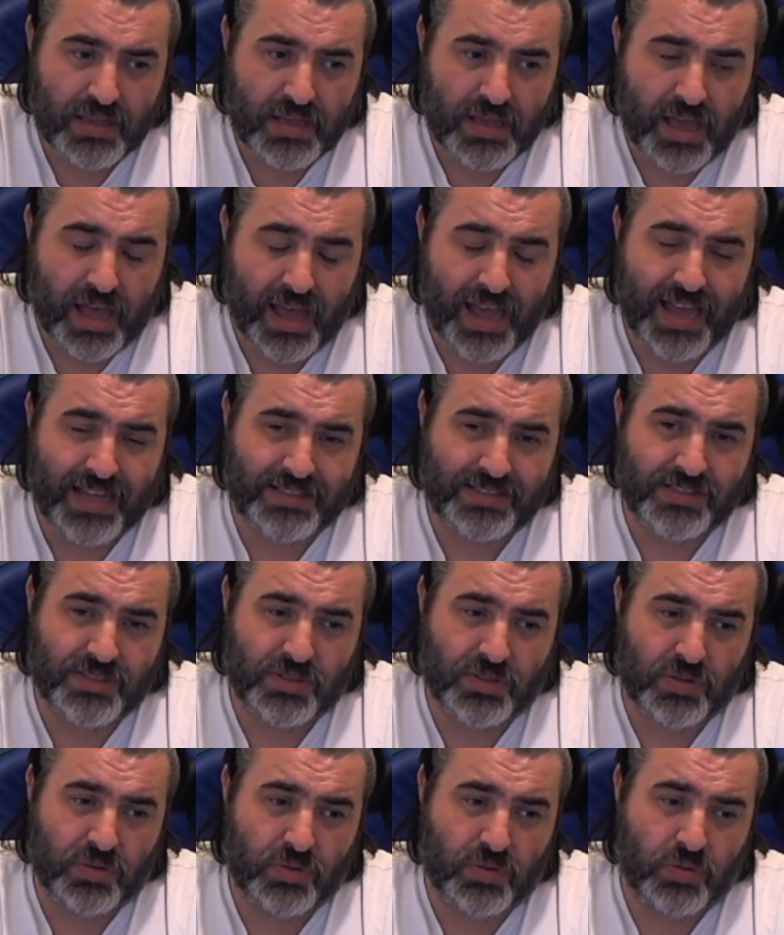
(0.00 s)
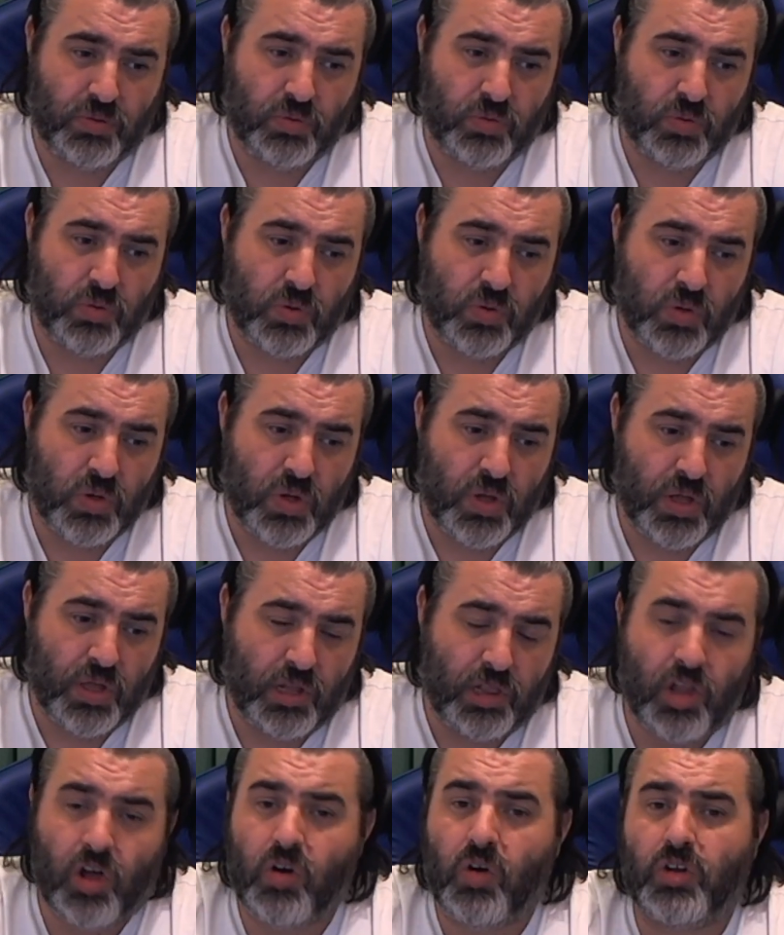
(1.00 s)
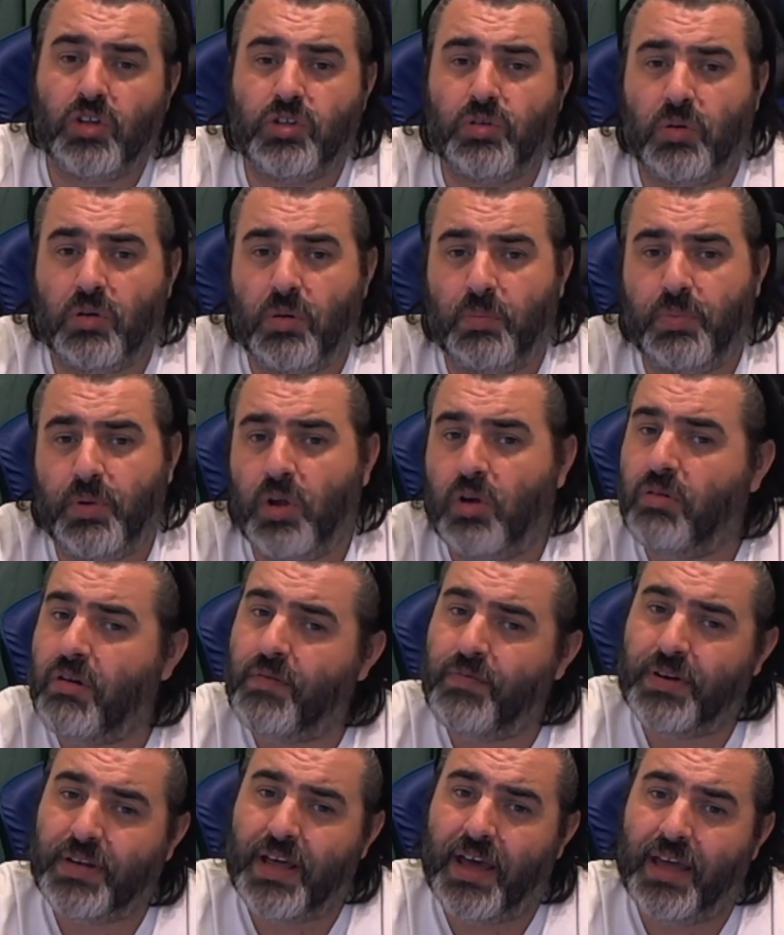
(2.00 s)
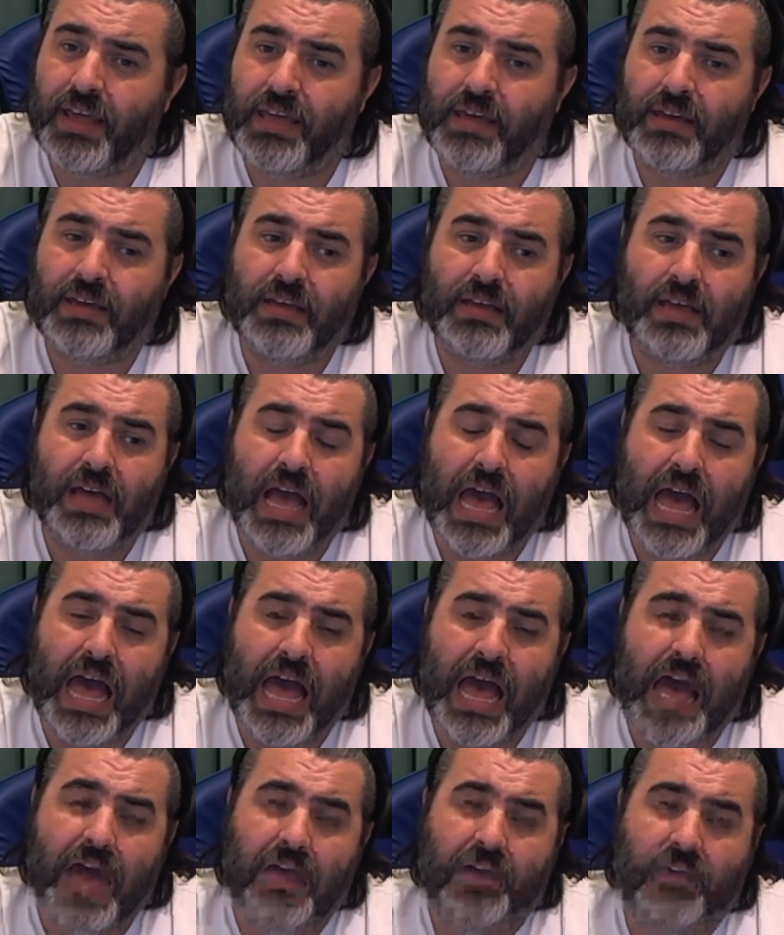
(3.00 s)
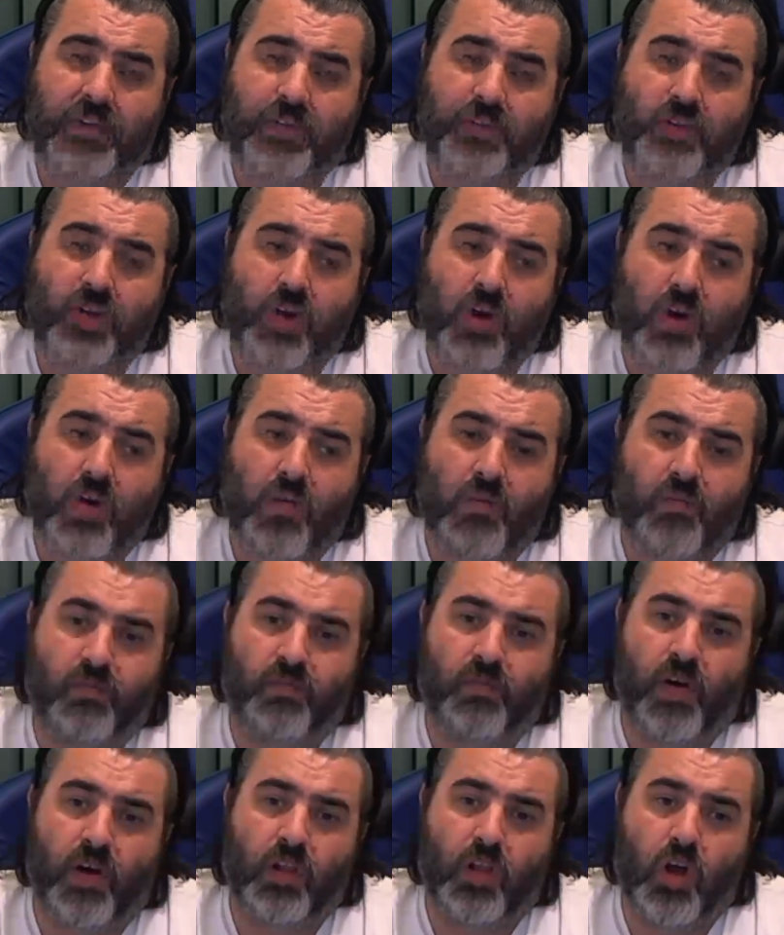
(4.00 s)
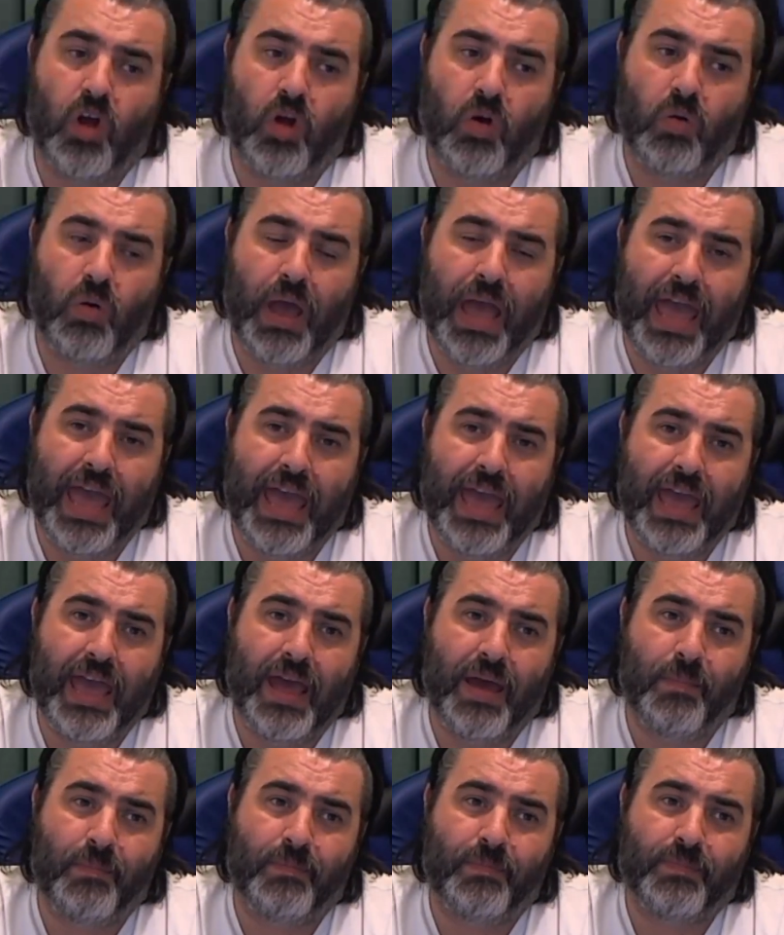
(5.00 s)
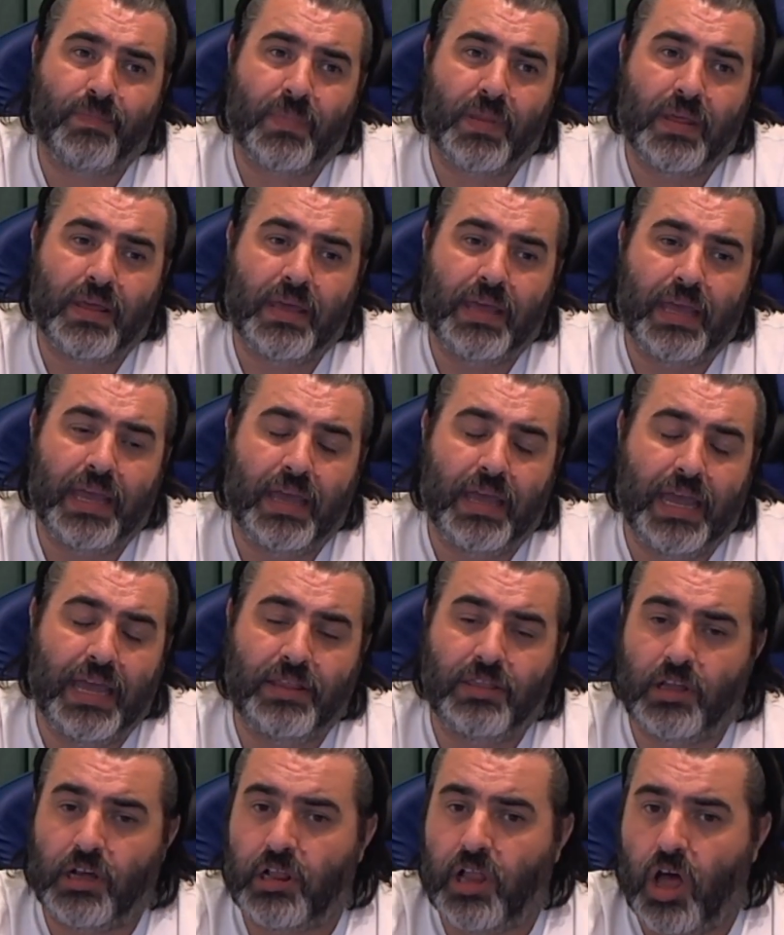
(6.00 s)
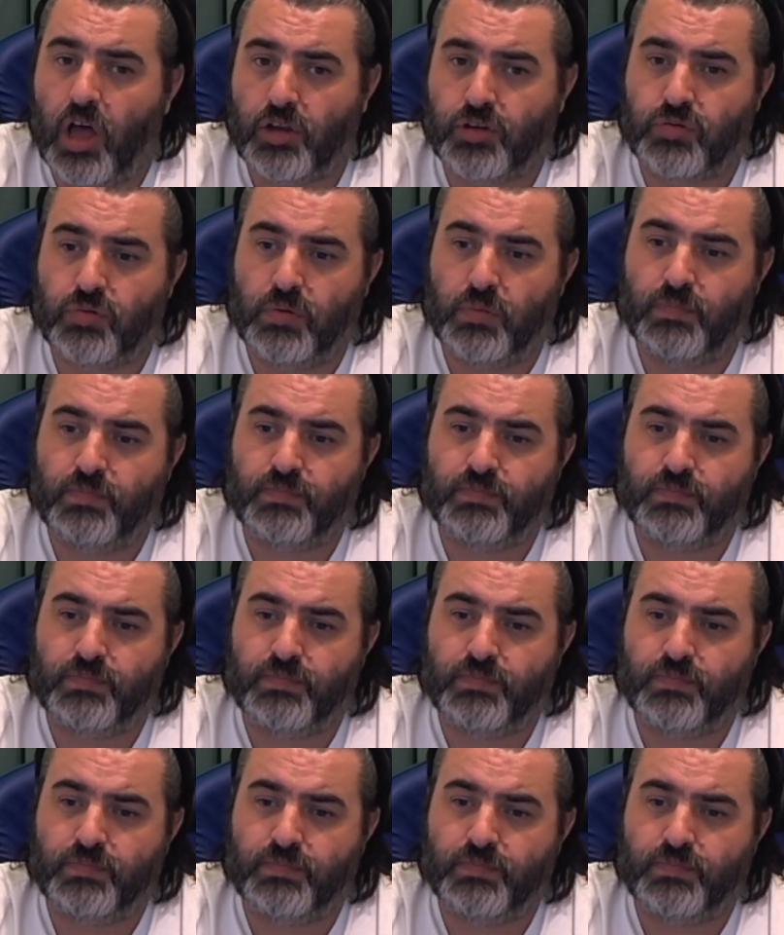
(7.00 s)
I had to log on to a computer every day and follow in the classroom.